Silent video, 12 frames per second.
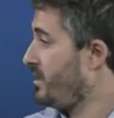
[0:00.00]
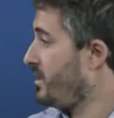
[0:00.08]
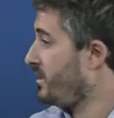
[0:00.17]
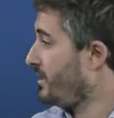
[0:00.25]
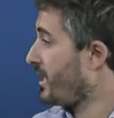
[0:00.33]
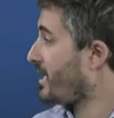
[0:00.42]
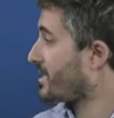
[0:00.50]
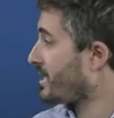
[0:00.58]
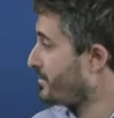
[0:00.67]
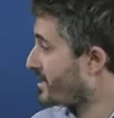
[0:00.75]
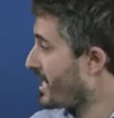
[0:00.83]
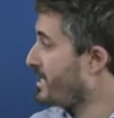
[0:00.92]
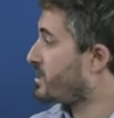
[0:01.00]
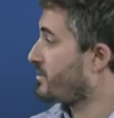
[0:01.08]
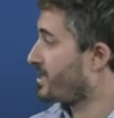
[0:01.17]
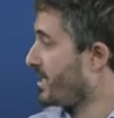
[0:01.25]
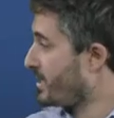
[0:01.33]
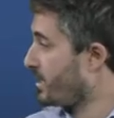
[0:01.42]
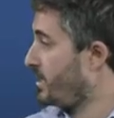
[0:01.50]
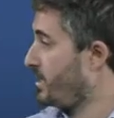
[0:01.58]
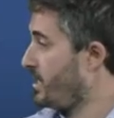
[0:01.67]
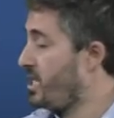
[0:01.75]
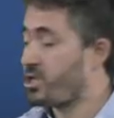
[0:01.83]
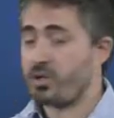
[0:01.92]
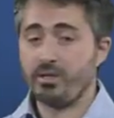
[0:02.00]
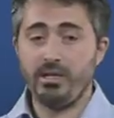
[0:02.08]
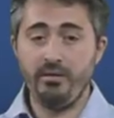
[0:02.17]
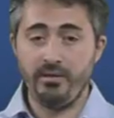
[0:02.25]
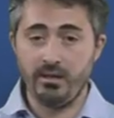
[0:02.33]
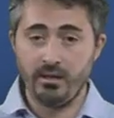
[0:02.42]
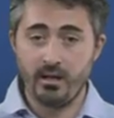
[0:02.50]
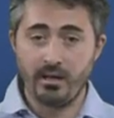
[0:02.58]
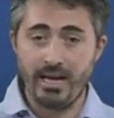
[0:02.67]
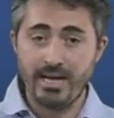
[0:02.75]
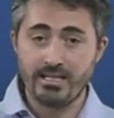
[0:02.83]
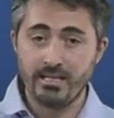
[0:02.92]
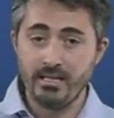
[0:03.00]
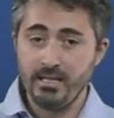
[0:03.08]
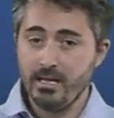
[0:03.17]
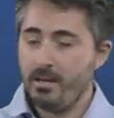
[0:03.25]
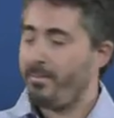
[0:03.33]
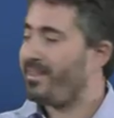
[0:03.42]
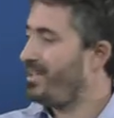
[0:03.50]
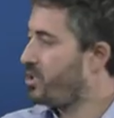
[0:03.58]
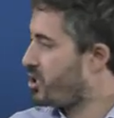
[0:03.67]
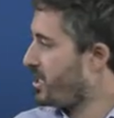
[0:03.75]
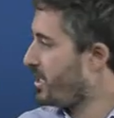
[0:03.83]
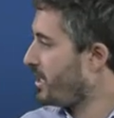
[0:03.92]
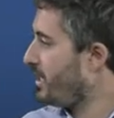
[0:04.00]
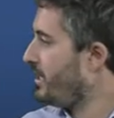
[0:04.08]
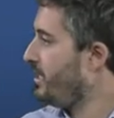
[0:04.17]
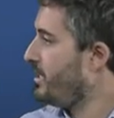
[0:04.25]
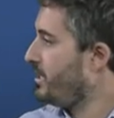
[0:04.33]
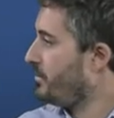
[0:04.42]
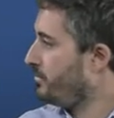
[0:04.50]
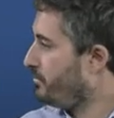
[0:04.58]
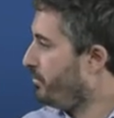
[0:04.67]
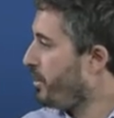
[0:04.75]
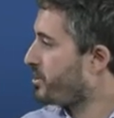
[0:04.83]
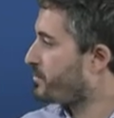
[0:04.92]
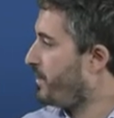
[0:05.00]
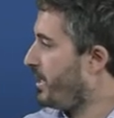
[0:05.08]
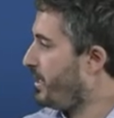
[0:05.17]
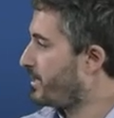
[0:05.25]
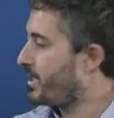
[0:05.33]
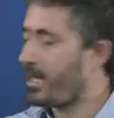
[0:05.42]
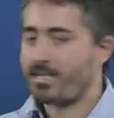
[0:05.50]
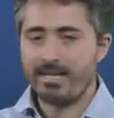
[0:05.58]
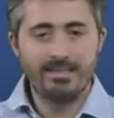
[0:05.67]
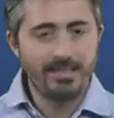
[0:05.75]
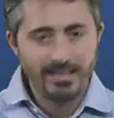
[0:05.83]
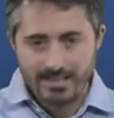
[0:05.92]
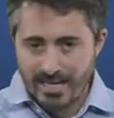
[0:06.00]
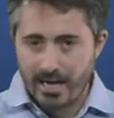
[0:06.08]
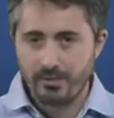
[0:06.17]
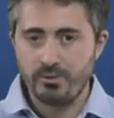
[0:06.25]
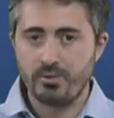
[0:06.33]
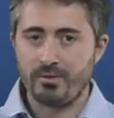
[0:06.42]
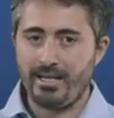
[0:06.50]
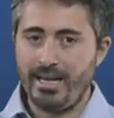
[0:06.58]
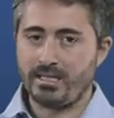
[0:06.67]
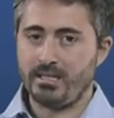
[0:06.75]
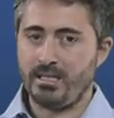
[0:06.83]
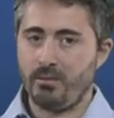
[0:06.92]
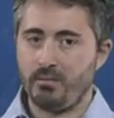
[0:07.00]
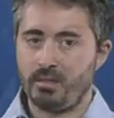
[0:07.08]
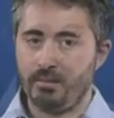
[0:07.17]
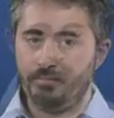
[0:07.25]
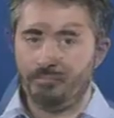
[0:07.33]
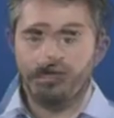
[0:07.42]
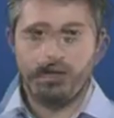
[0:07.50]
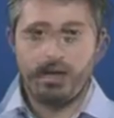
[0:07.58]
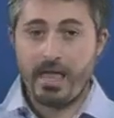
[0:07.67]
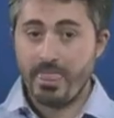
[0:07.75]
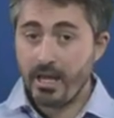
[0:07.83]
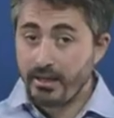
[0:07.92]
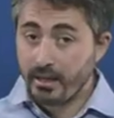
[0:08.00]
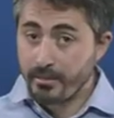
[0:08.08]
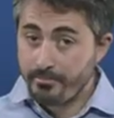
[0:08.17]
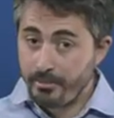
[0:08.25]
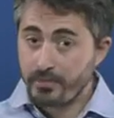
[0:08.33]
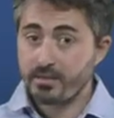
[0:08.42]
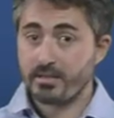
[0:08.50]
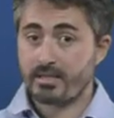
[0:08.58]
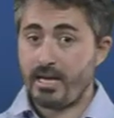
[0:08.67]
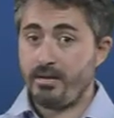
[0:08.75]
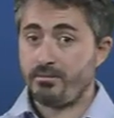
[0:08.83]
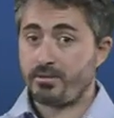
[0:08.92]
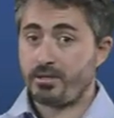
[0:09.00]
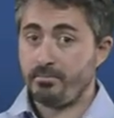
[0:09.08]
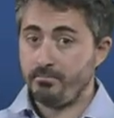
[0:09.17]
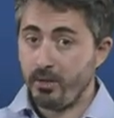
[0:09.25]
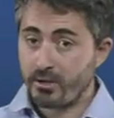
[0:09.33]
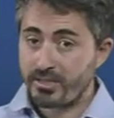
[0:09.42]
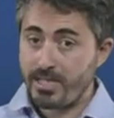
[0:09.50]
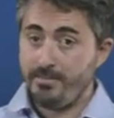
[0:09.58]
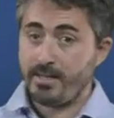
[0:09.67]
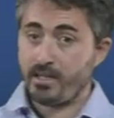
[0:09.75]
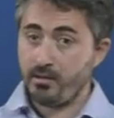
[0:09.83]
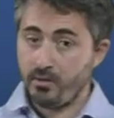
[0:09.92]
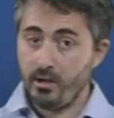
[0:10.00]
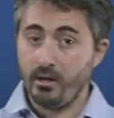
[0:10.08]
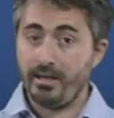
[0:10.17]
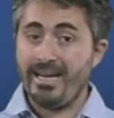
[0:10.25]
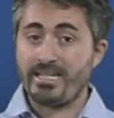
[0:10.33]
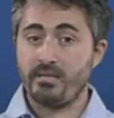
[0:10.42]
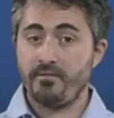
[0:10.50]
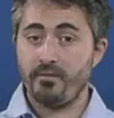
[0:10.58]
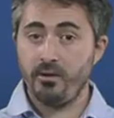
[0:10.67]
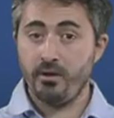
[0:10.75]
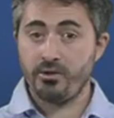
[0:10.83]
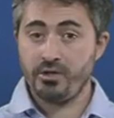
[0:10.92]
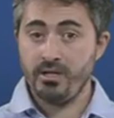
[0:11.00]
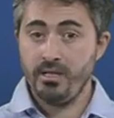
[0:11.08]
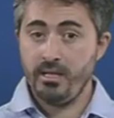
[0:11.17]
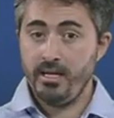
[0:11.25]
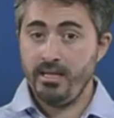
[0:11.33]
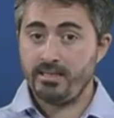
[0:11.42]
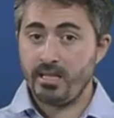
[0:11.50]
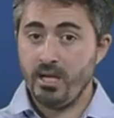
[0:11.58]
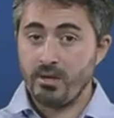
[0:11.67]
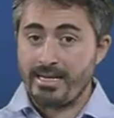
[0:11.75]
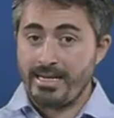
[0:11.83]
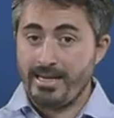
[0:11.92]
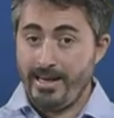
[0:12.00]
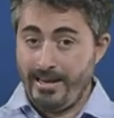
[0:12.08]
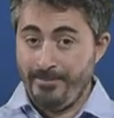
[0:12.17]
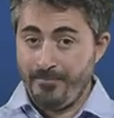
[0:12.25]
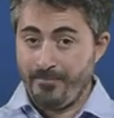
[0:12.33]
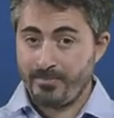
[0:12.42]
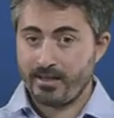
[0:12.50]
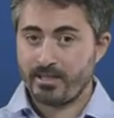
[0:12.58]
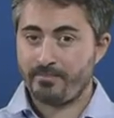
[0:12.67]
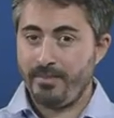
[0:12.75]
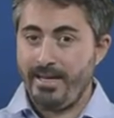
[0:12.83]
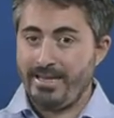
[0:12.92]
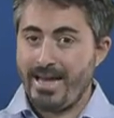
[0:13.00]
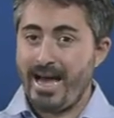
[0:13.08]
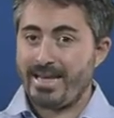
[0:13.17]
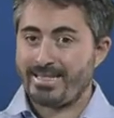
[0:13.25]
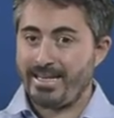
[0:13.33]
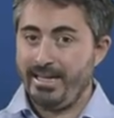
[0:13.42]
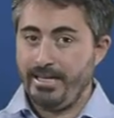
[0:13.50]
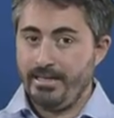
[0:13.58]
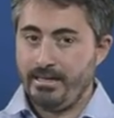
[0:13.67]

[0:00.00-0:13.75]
There are some trends of standardization even in early Latin, but in general, both spellings are attested down to the late antiquity. Another important sound, more typical of early Latin phonology, is the long E, spelled as E,